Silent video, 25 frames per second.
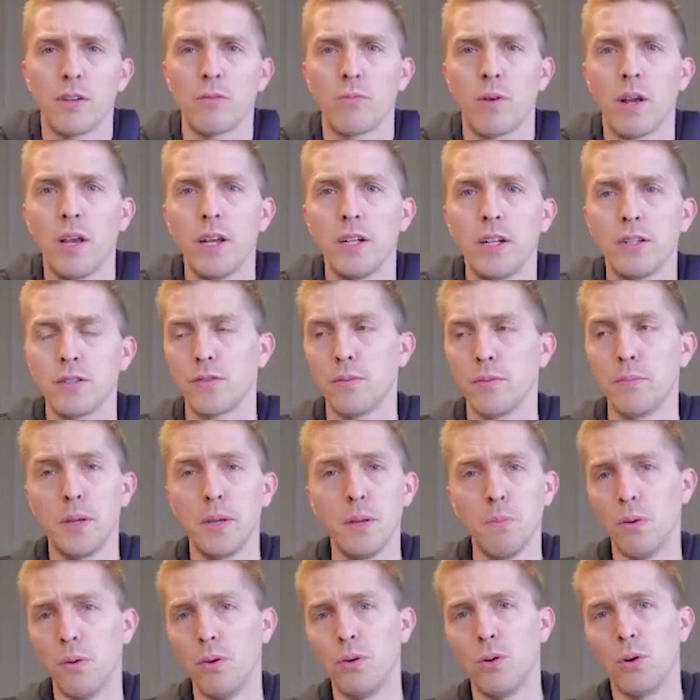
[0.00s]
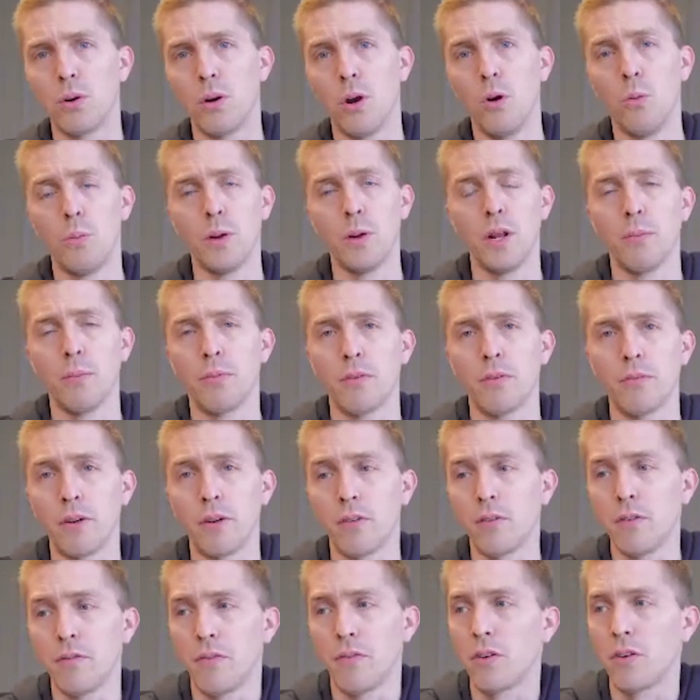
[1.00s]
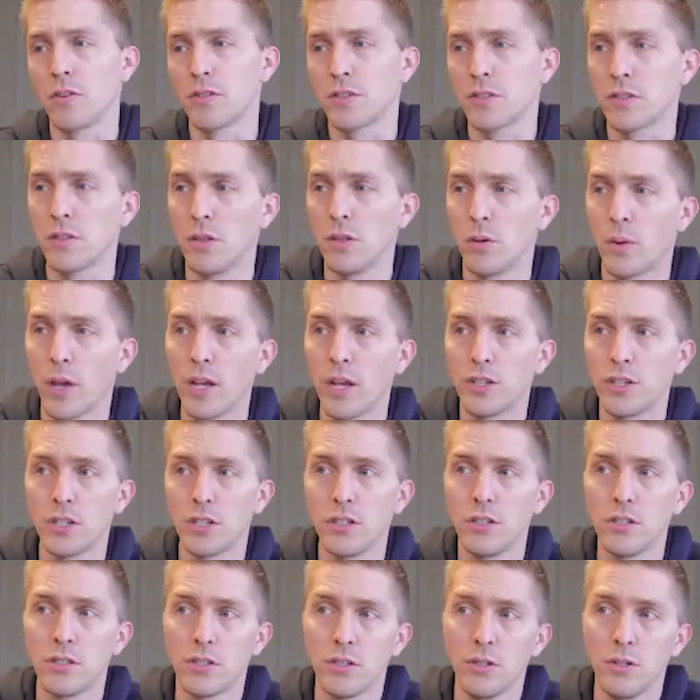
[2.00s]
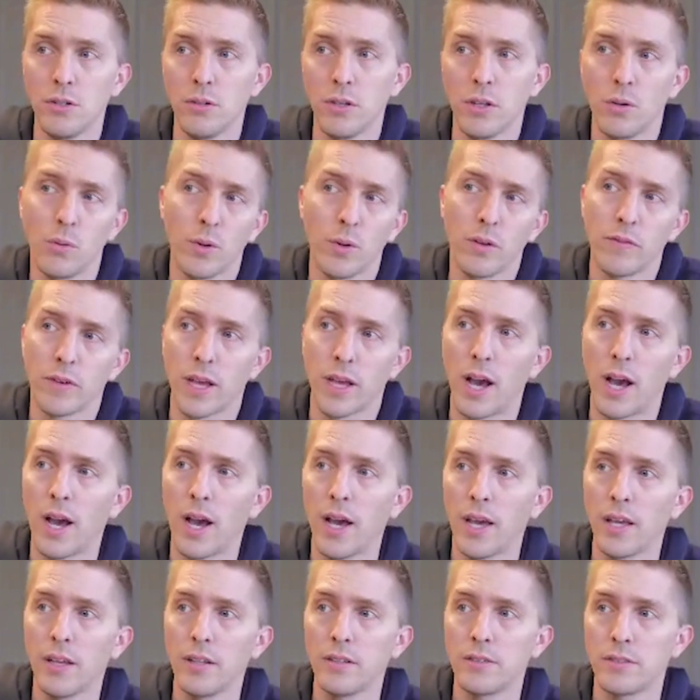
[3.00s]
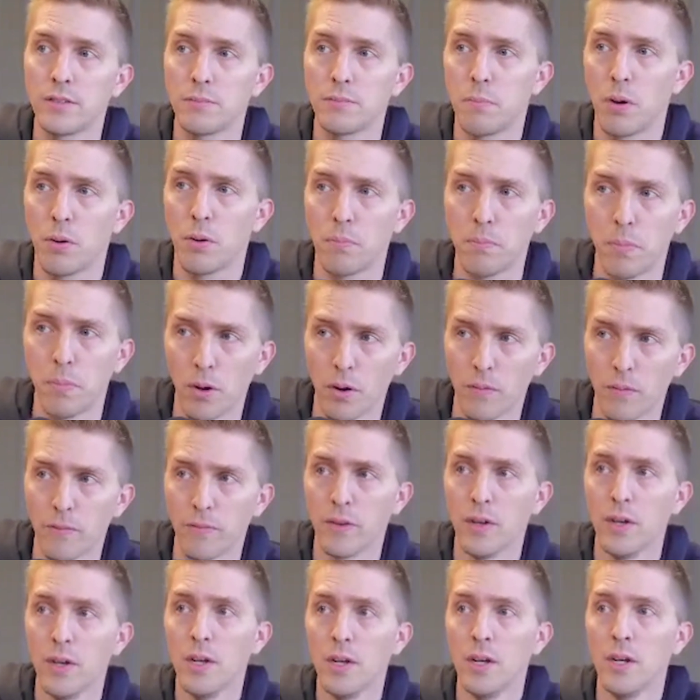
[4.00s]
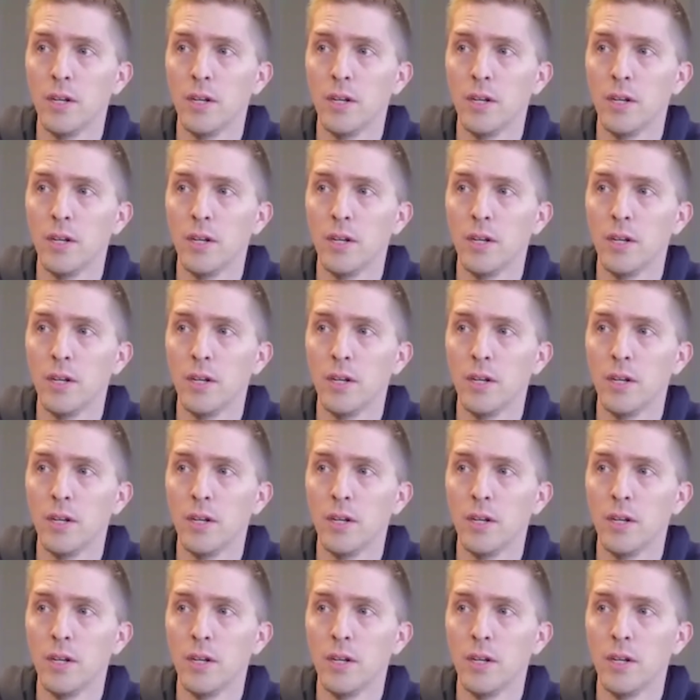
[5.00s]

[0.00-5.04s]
that range from people who are opening up their very first location to, we have a guy, it's part of,